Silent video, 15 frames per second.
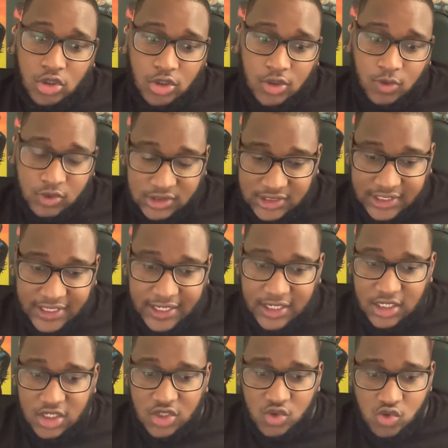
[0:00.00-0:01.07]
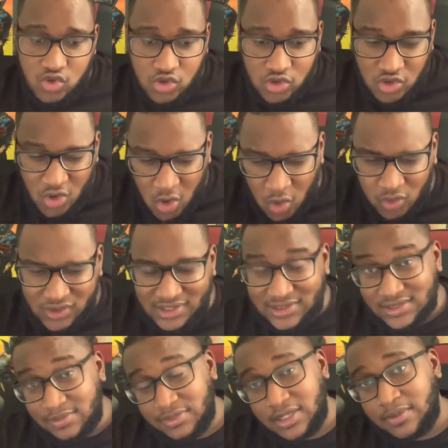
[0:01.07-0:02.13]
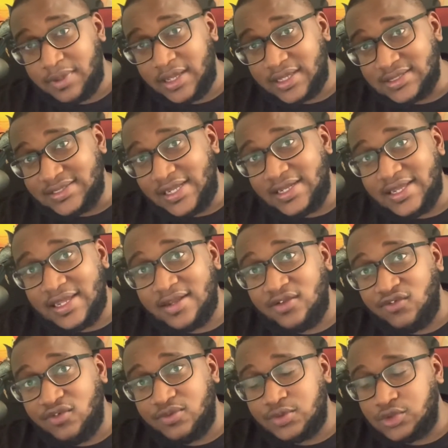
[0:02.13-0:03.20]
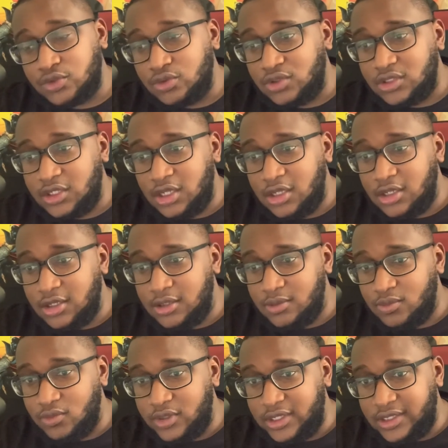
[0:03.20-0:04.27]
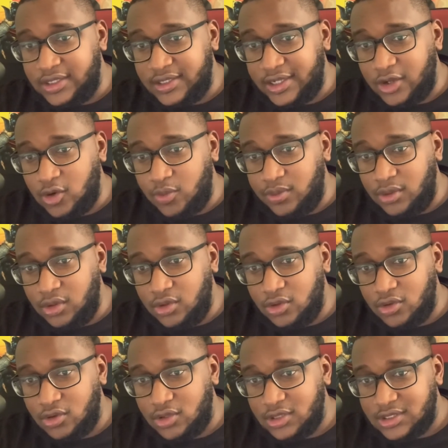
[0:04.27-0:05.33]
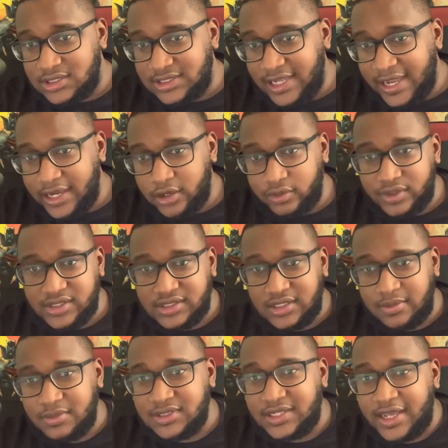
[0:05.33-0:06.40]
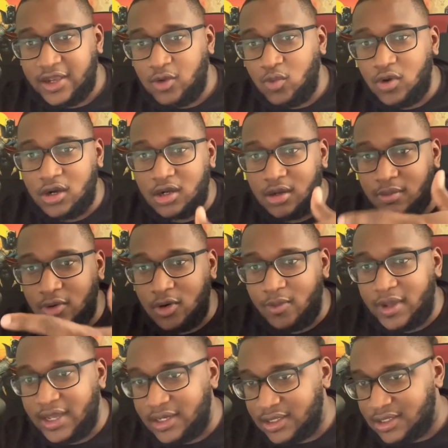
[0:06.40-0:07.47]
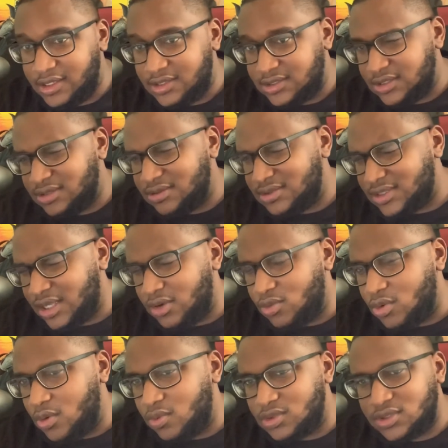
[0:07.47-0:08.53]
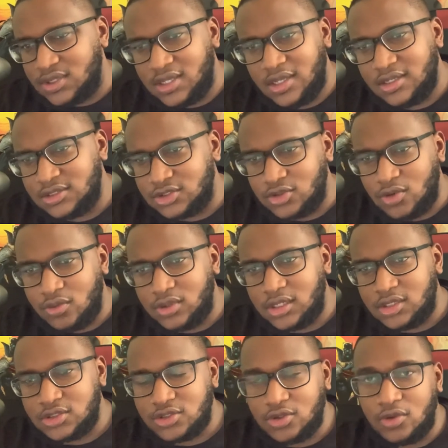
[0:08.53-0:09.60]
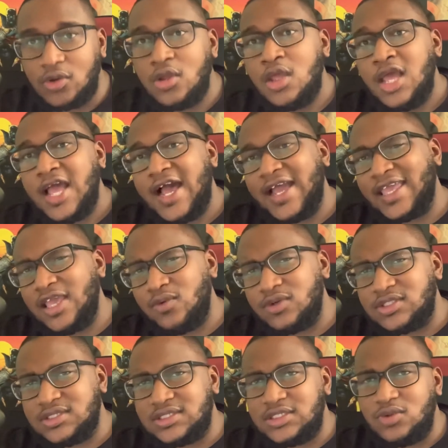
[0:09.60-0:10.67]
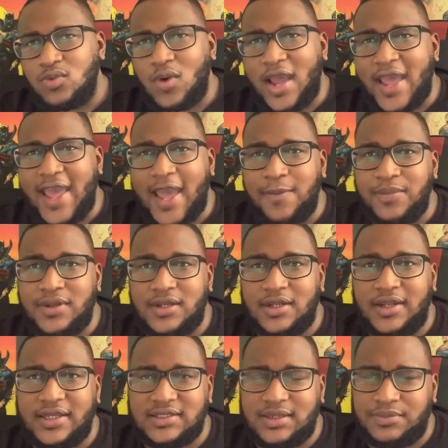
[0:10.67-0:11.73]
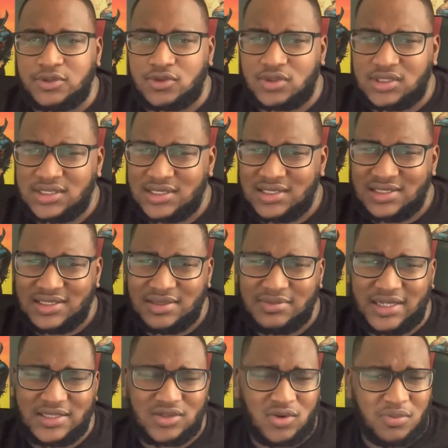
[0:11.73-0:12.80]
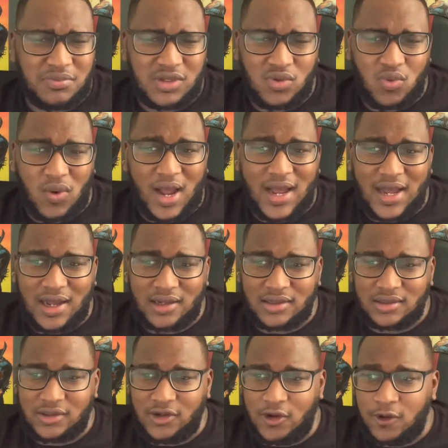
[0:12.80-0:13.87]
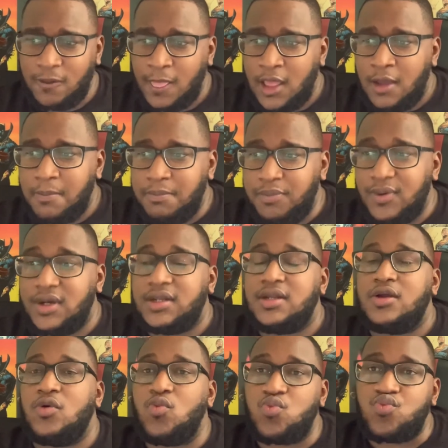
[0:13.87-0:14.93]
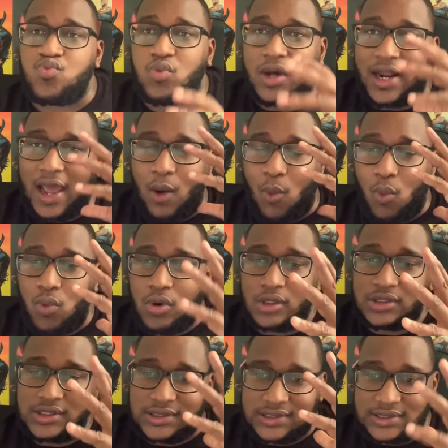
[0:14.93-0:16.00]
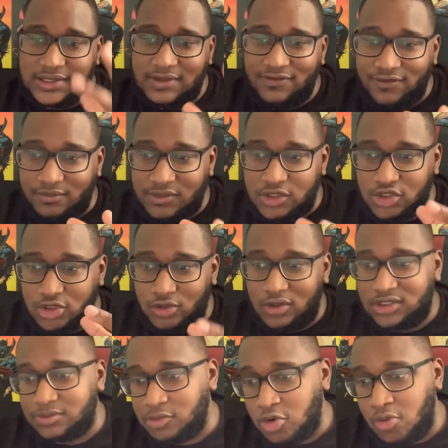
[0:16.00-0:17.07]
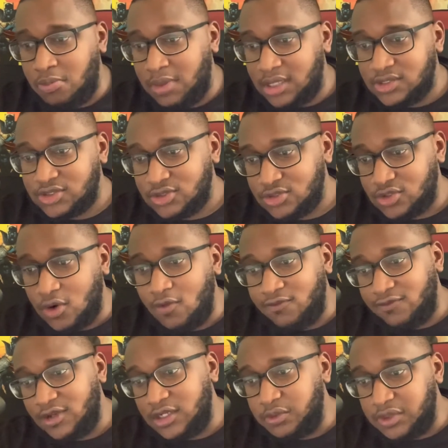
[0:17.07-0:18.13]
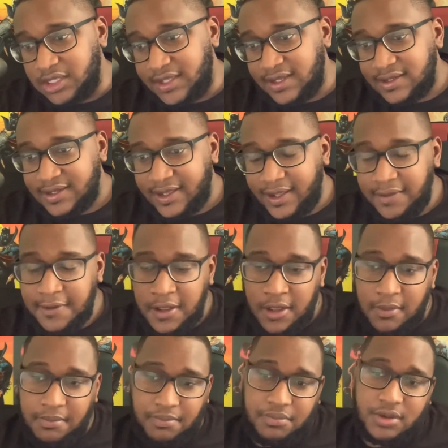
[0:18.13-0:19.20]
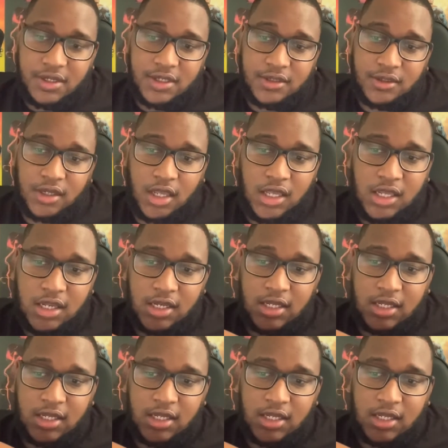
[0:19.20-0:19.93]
once again, you know there's something about it, because at the end of the episode, when they open the door, this guy greets them, he's like, "Welcome home, Atticus," and he's like, "Whoa, what the hell is going on?" So I can't wait to see what happened in the next episode, because it seems like it's gonna be wild, you know. But what I want to see from this show is more monsters. Hopefully we get that. But and